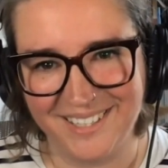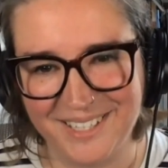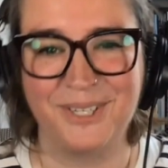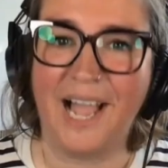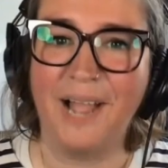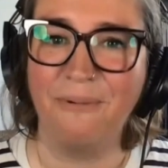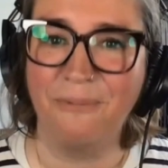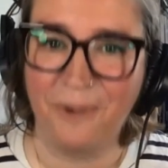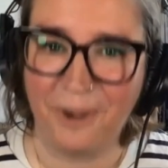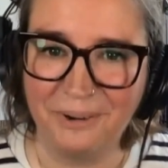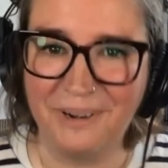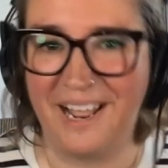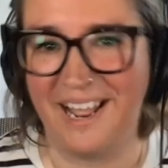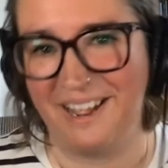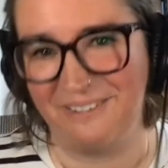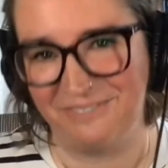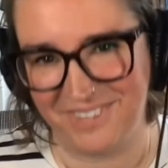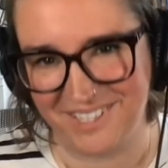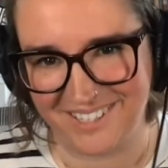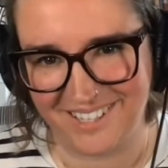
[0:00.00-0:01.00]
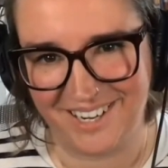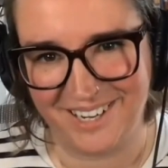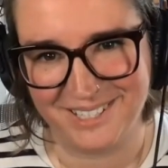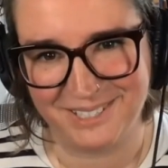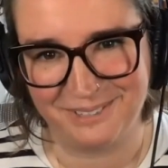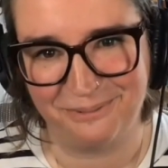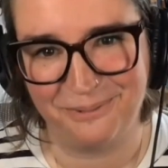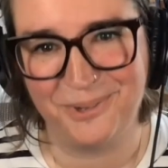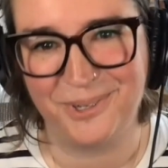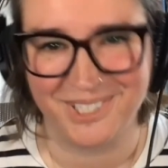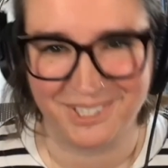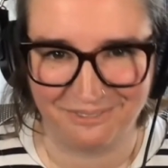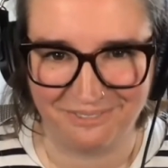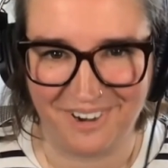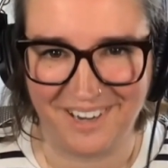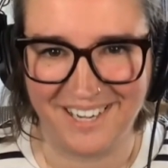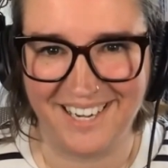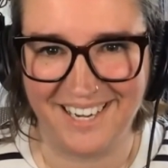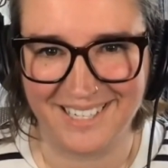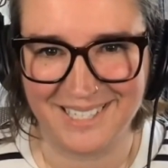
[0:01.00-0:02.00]
So I won't have the glass of water
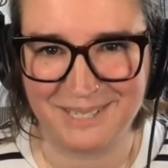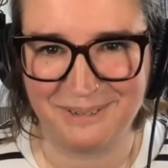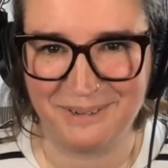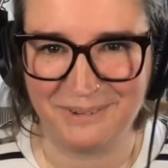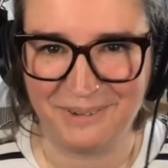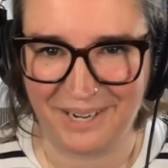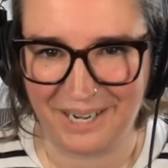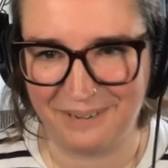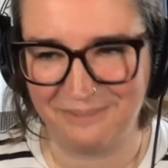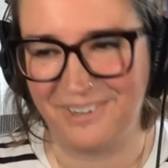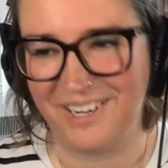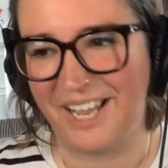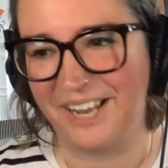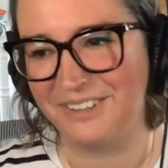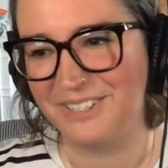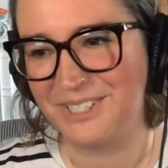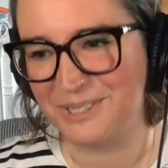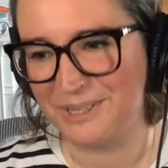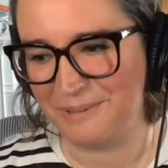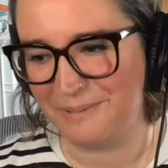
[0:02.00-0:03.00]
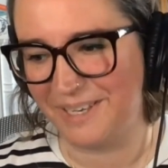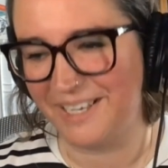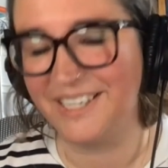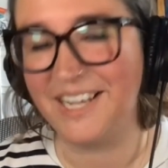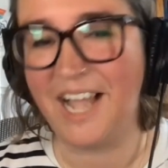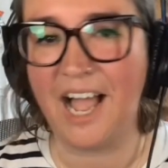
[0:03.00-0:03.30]
right next to me while I'm live streaming.